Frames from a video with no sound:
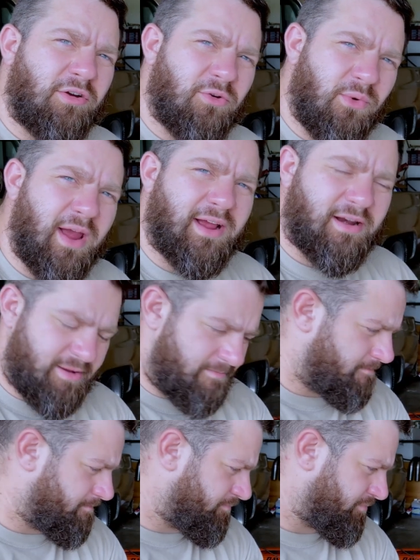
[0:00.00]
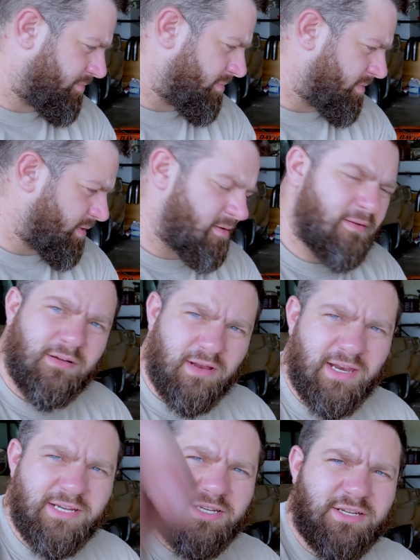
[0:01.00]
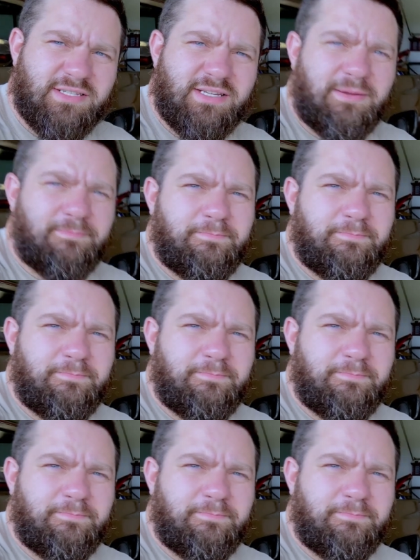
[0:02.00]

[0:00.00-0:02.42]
correctly. Let y'all see.